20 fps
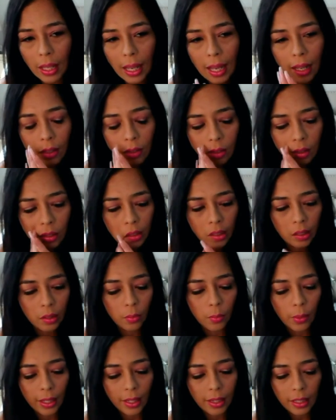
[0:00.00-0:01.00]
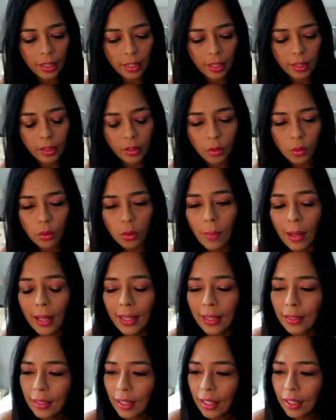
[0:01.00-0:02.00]
that on the Randy and Drew
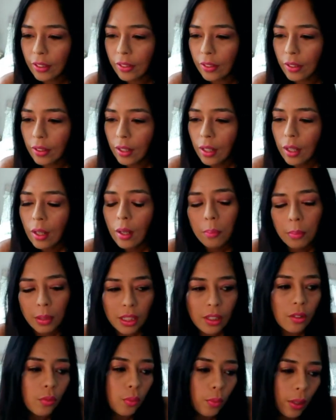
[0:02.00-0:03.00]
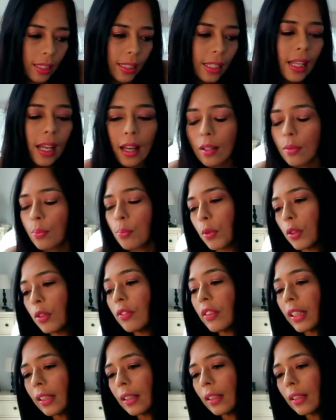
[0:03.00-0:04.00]
McIntyre, because Randy has
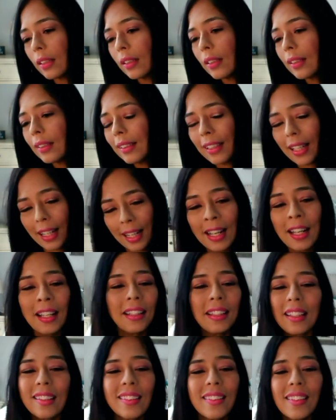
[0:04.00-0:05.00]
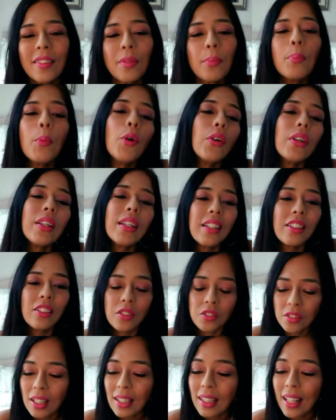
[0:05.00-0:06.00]
proven that this is more than
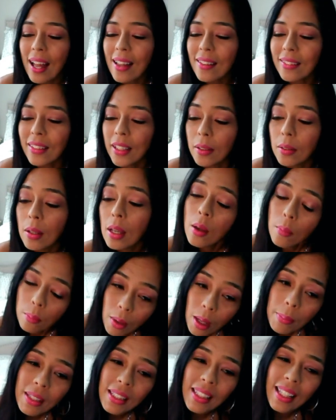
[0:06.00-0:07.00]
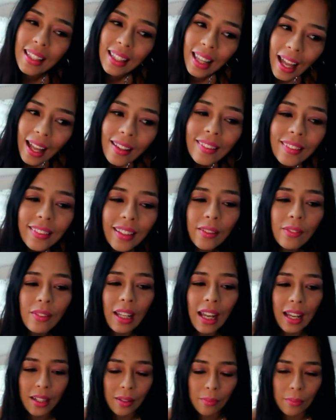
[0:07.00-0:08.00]
just a last name. Maybe the last name
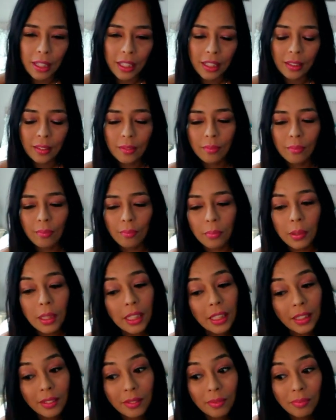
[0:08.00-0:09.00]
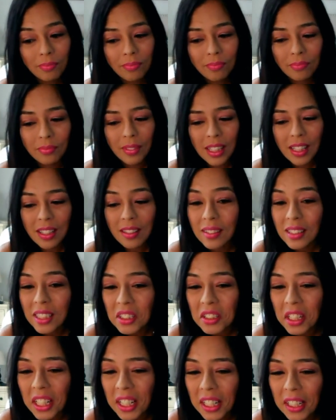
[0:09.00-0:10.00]
got him in, but he's
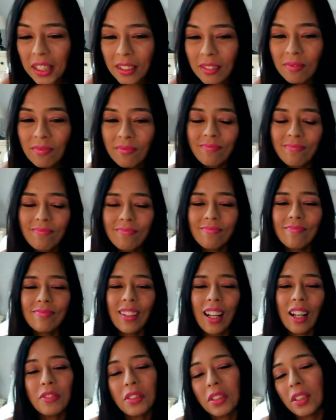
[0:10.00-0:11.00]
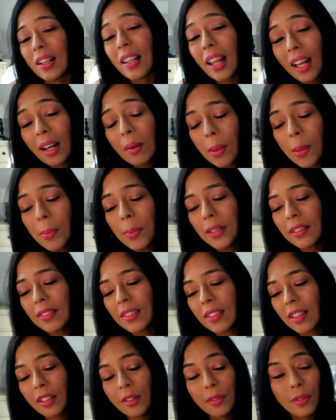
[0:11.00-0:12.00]
still here. After a lot of people that
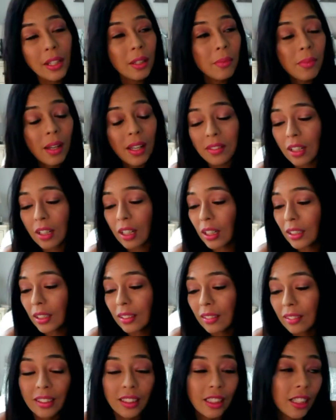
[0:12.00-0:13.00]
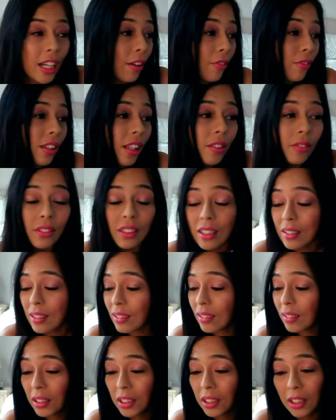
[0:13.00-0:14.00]
started with him has gone, they have left us,
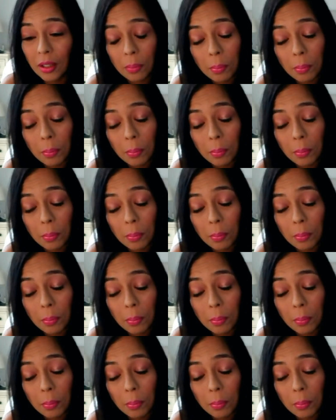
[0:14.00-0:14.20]
they're